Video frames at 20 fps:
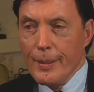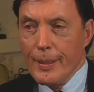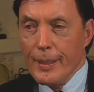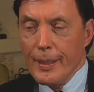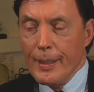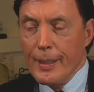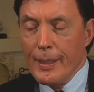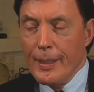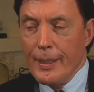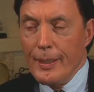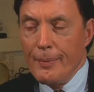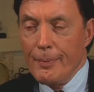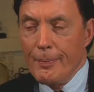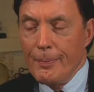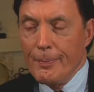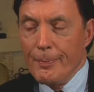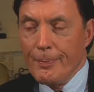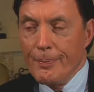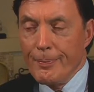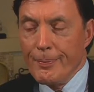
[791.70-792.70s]

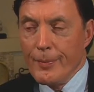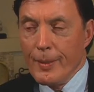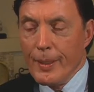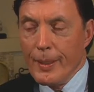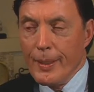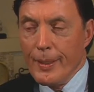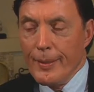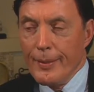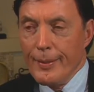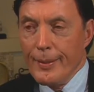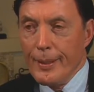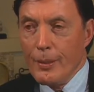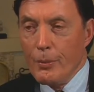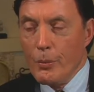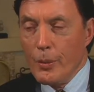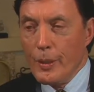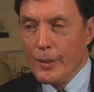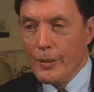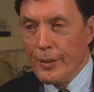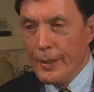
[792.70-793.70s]
There
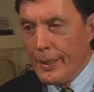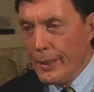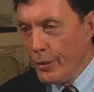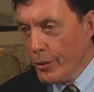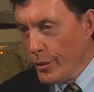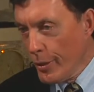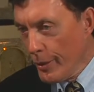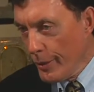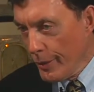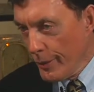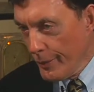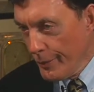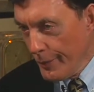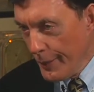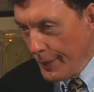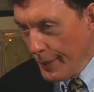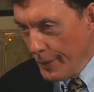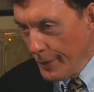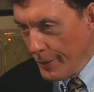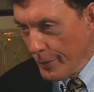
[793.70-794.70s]
was an internal
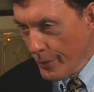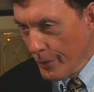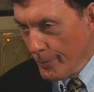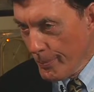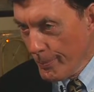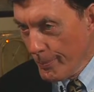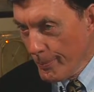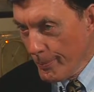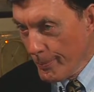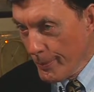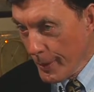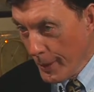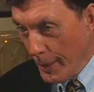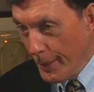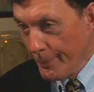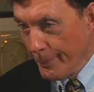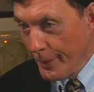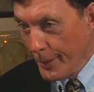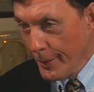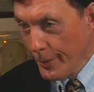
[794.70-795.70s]
affairs
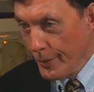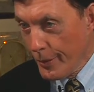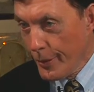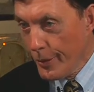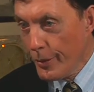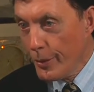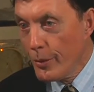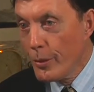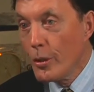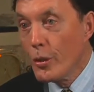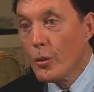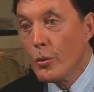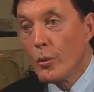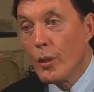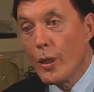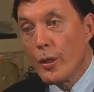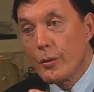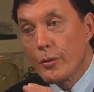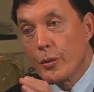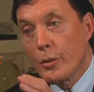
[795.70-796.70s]
cop there too, who
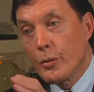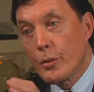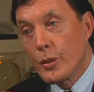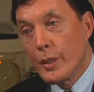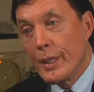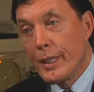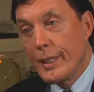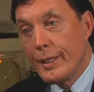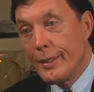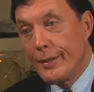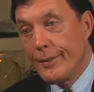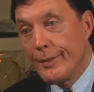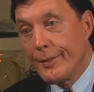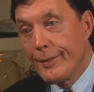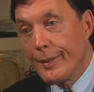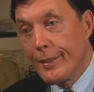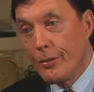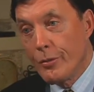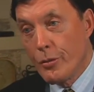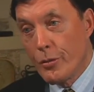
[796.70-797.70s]
also said he didn't
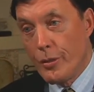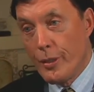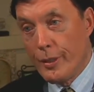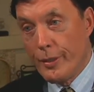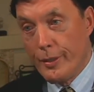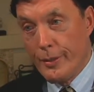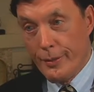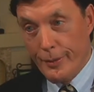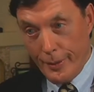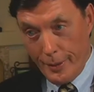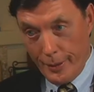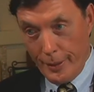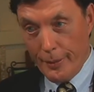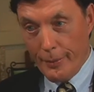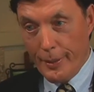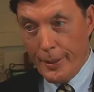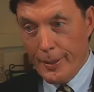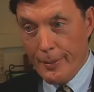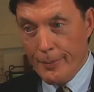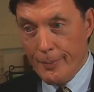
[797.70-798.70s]
see a struggle. Is that
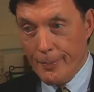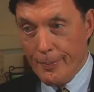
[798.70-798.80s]
right?